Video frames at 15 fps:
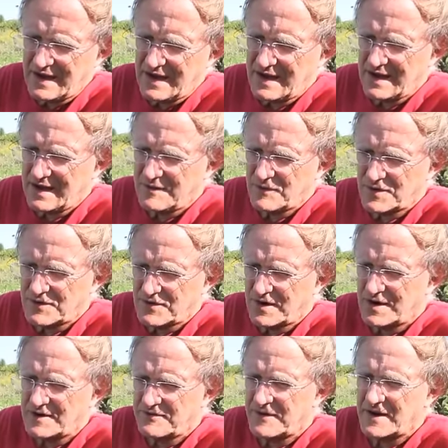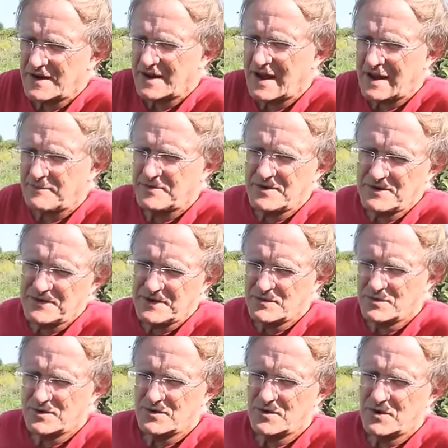and we're trying to find apples that
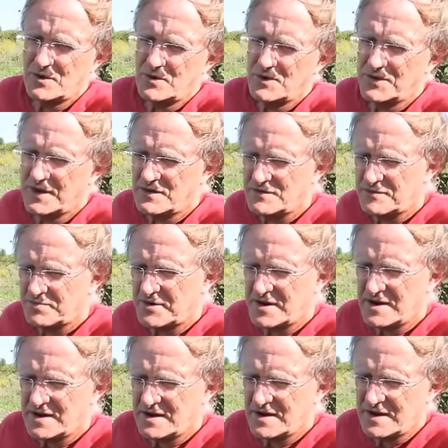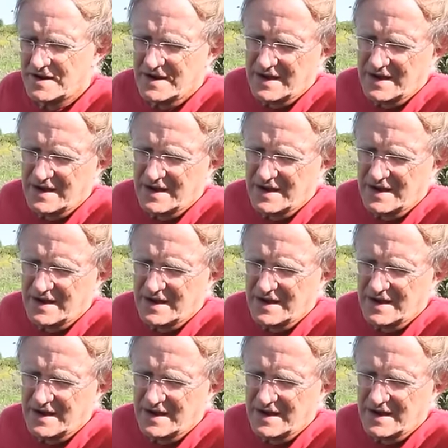will grow without spray